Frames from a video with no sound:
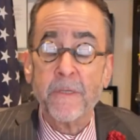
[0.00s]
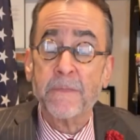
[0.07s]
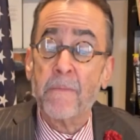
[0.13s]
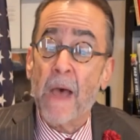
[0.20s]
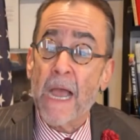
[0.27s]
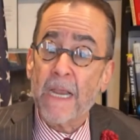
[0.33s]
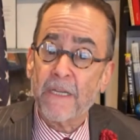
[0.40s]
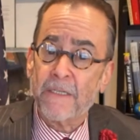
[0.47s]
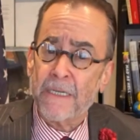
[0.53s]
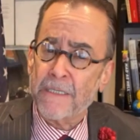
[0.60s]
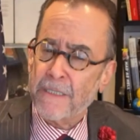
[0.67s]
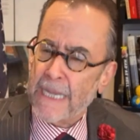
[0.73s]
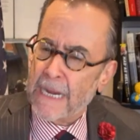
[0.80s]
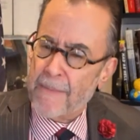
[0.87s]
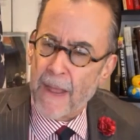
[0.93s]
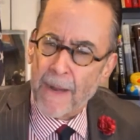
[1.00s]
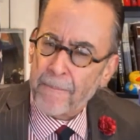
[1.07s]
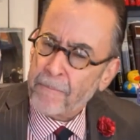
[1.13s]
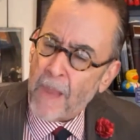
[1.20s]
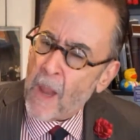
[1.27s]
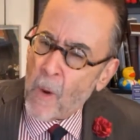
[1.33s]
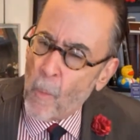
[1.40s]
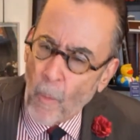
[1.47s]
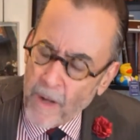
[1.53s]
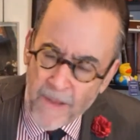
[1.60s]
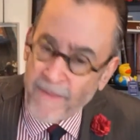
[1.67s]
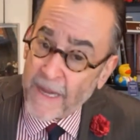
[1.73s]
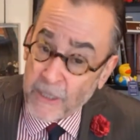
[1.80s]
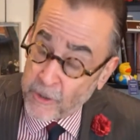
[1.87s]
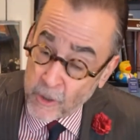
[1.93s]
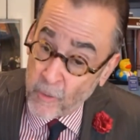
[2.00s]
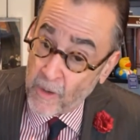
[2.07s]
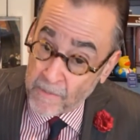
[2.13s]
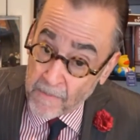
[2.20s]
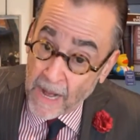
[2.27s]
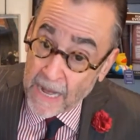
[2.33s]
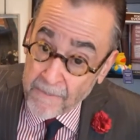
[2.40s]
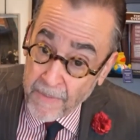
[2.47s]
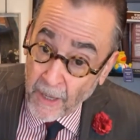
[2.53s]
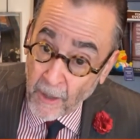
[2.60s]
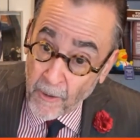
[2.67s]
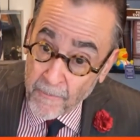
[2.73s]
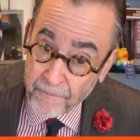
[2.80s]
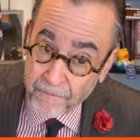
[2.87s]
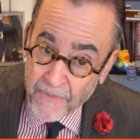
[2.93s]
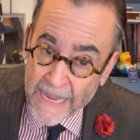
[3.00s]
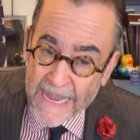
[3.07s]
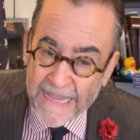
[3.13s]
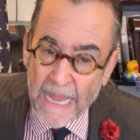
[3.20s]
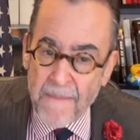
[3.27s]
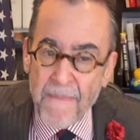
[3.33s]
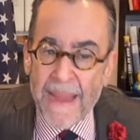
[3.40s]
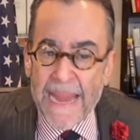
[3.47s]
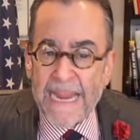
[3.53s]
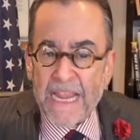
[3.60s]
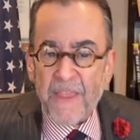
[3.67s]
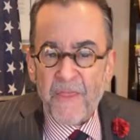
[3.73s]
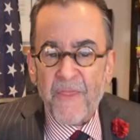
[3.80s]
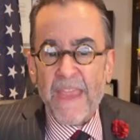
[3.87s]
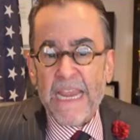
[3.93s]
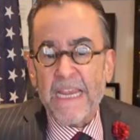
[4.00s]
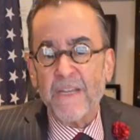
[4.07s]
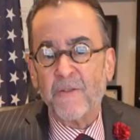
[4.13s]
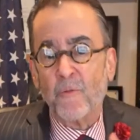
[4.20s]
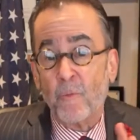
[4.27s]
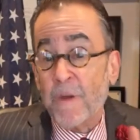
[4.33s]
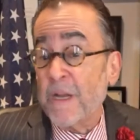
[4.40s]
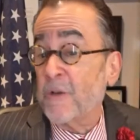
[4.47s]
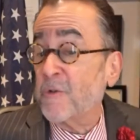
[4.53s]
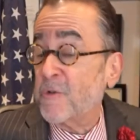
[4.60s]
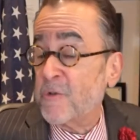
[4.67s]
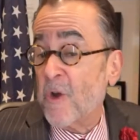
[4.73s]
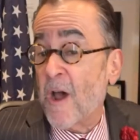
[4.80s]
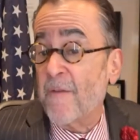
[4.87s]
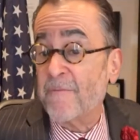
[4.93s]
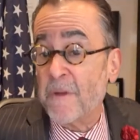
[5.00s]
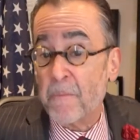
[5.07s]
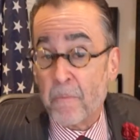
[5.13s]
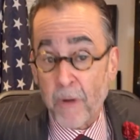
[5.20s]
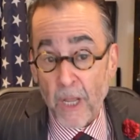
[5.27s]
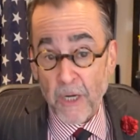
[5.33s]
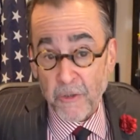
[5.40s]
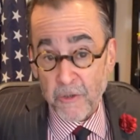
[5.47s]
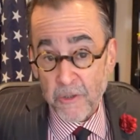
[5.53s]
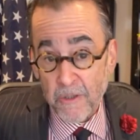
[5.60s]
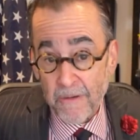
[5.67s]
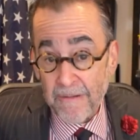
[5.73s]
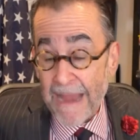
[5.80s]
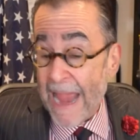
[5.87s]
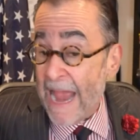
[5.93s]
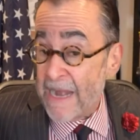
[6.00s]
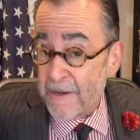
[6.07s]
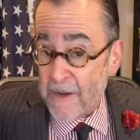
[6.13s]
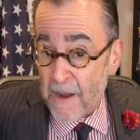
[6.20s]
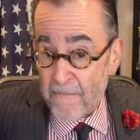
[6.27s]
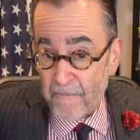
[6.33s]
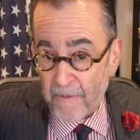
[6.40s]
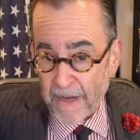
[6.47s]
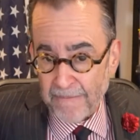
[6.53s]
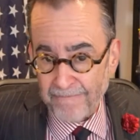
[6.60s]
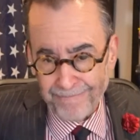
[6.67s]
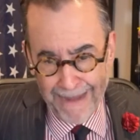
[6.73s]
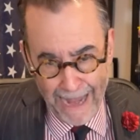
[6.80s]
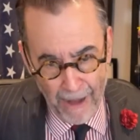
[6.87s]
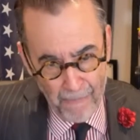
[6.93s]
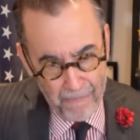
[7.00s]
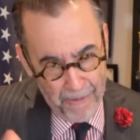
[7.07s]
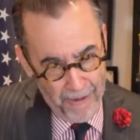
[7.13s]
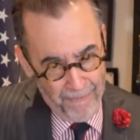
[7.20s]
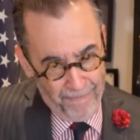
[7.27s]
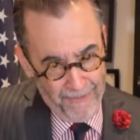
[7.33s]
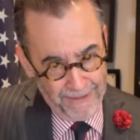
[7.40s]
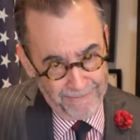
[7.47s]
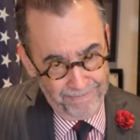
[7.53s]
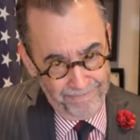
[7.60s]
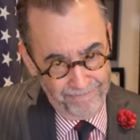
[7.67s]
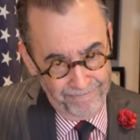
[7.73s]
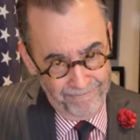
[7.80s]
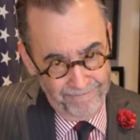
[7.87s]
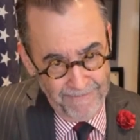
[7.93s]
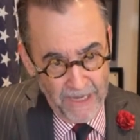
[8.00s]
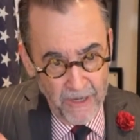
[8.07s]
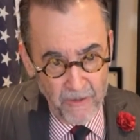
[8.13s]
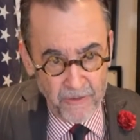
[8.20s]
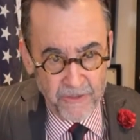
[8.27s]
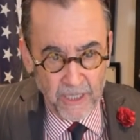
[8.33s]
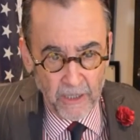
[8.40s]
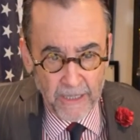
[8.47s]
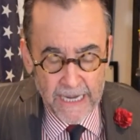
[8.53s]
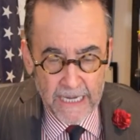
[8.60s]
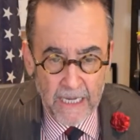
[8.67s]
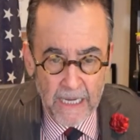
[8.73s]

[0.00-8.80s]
moccasins. Think about it. What do they do at My Pillow? They make things real soft and plush and comfy. How perfect. Now here's the link.